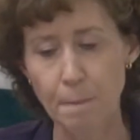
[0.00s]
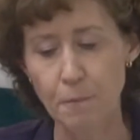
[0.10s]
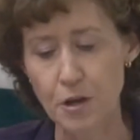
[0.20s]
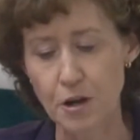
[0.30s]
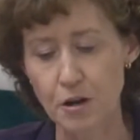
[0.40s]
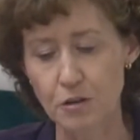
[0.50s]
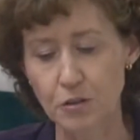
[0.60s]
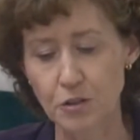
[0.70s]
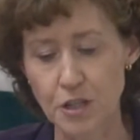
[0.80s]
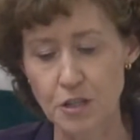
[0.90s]
We are
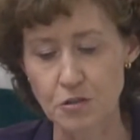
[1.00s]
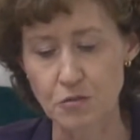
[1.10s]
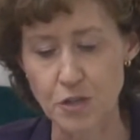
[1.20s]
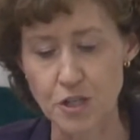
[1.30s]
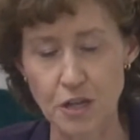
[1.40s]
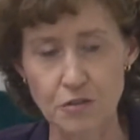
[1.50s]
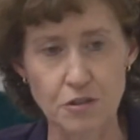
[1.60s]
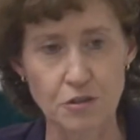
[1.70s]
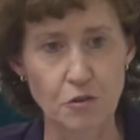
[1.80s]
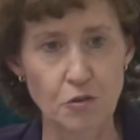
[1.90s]
looking to reach out
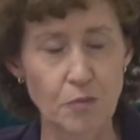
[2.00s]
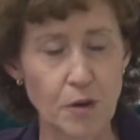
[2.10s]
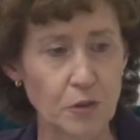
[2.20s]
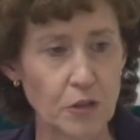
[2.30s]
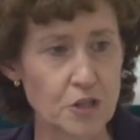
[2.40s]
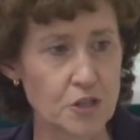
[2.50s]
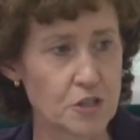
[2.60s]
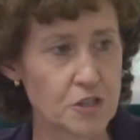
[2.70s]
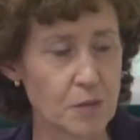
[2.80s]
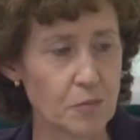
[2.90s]
to
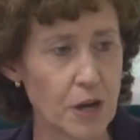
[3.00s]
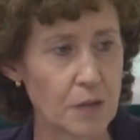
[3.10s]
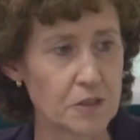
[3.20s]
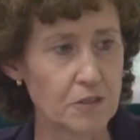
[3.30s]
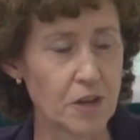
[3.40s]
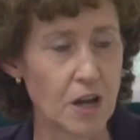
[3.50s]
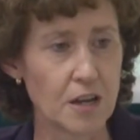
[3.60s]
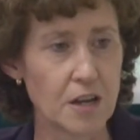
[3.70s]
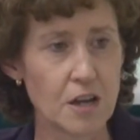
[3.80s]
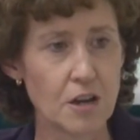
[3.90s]
populations that perhaps have
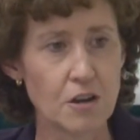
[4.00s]
not